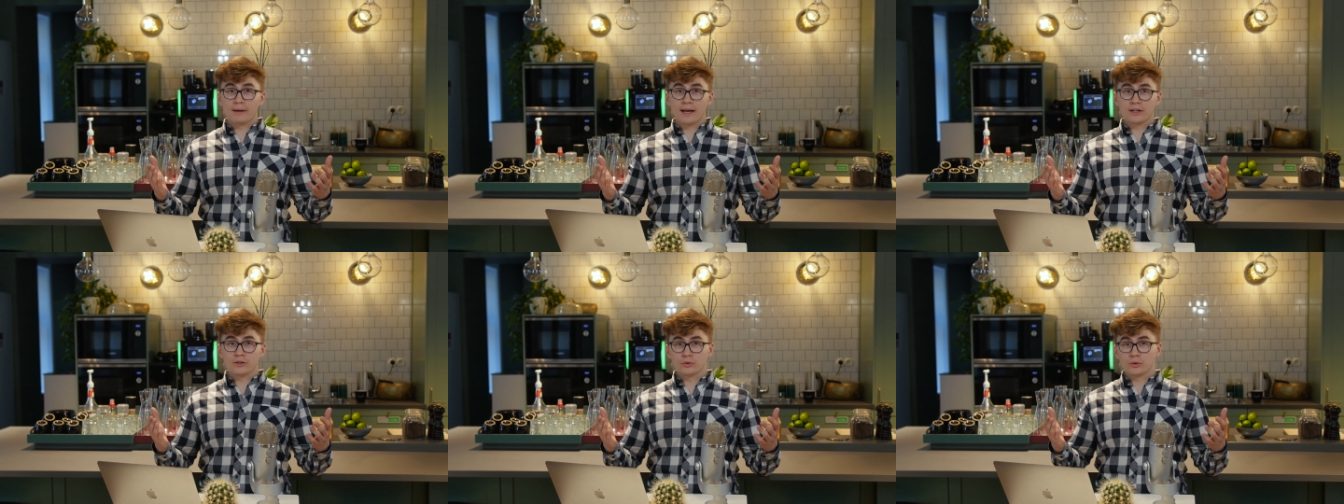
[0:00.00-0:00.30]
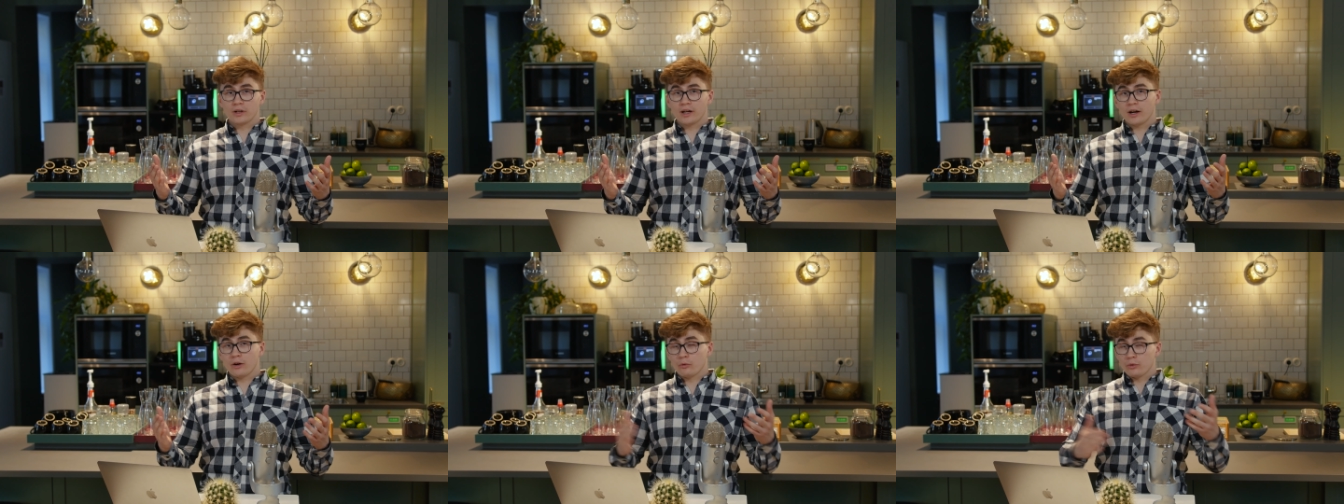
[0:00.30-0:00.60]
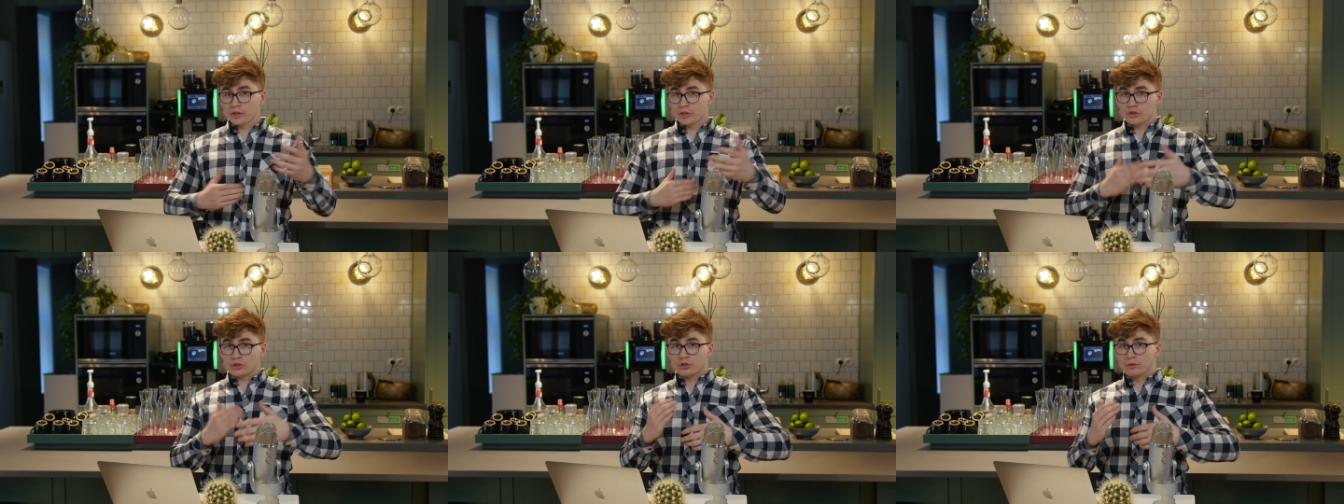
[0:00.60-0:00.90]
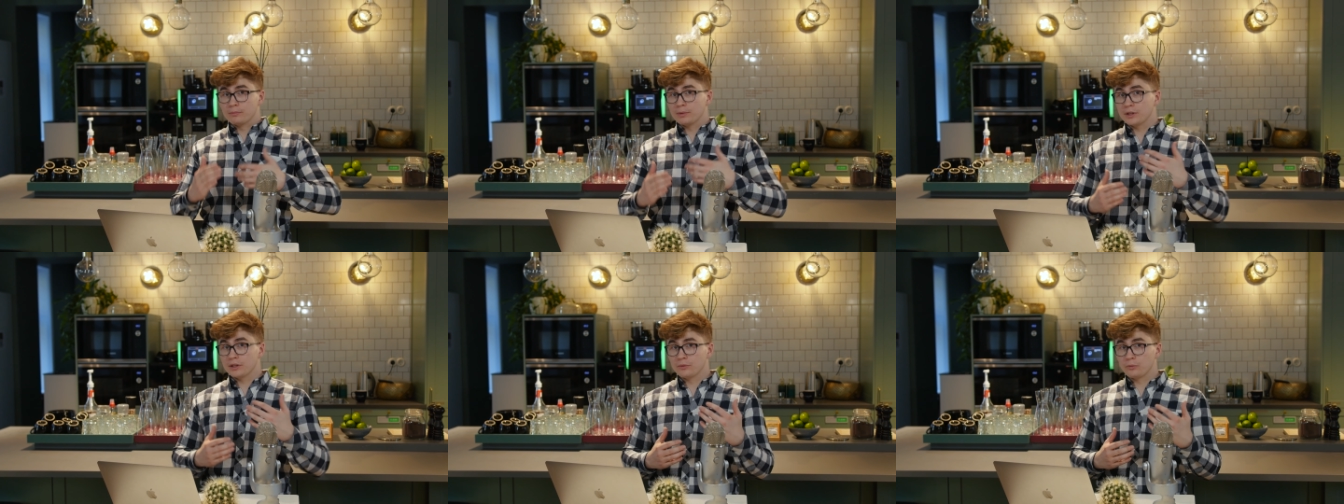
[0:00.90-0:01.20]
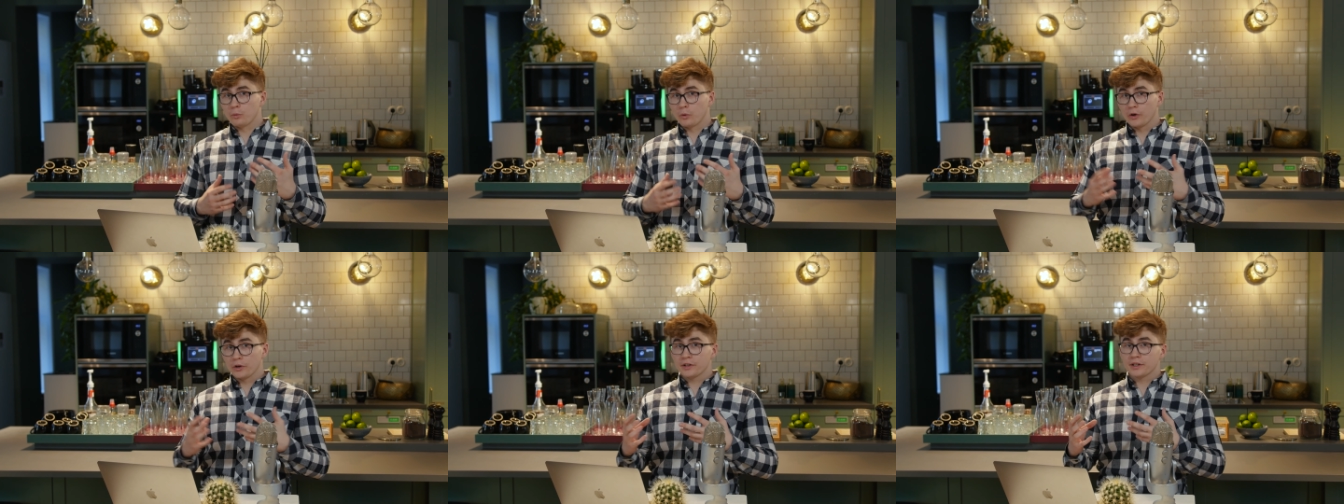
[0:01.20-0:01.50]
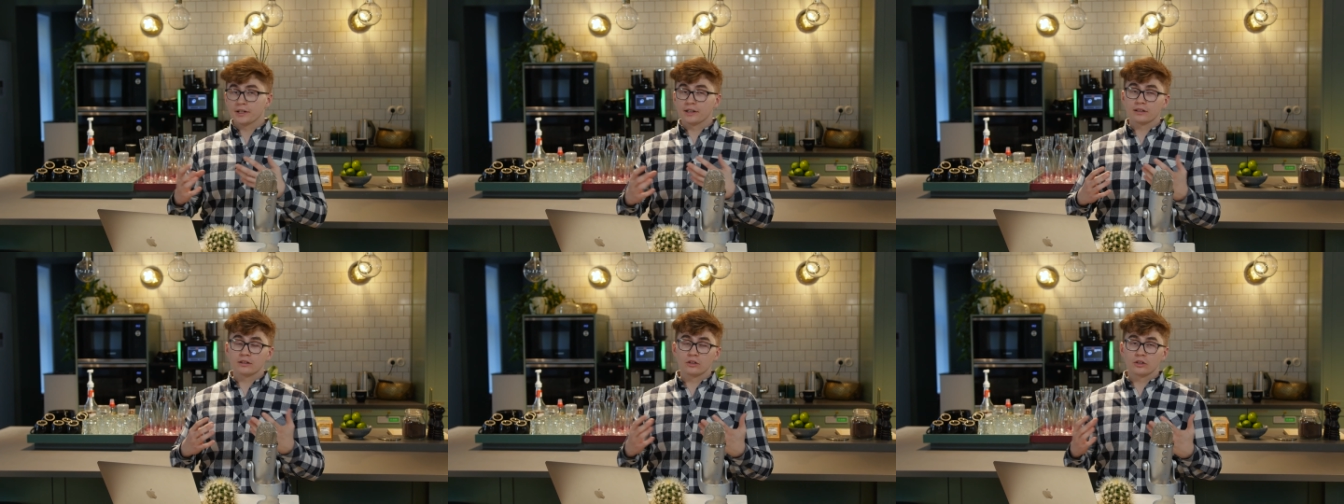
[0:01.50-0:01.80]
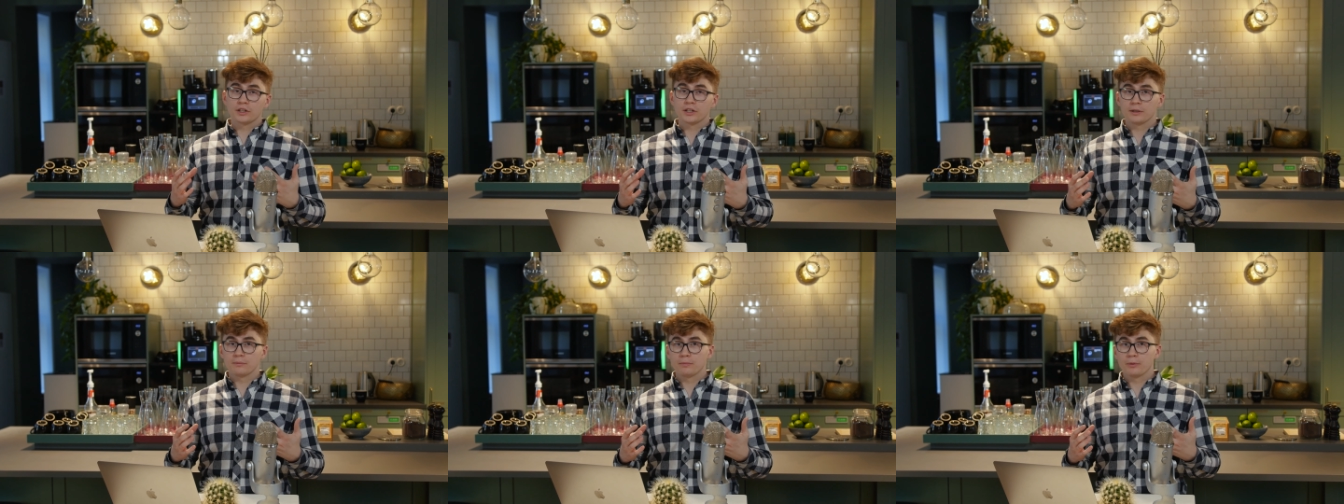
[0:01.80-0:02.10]
manual outreach should be working,
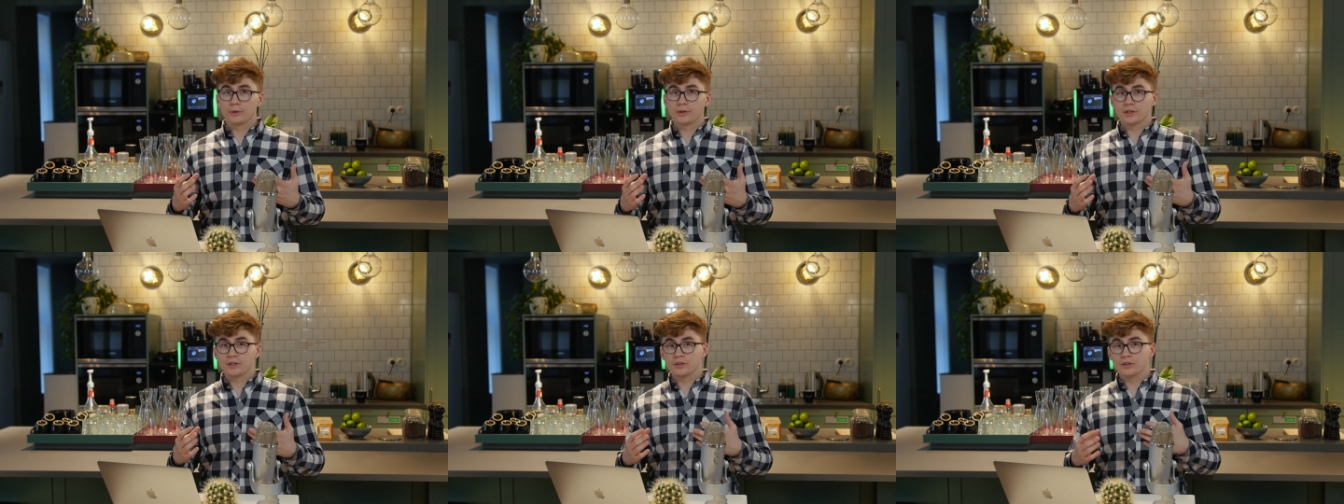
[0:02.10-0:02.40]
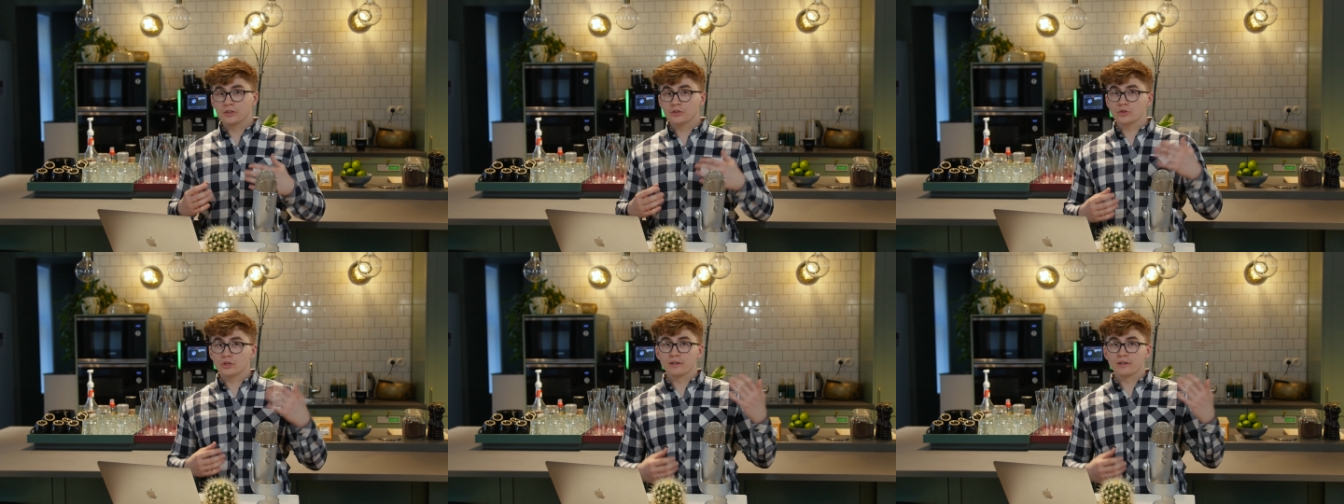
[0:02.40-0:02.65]
looking pretty good,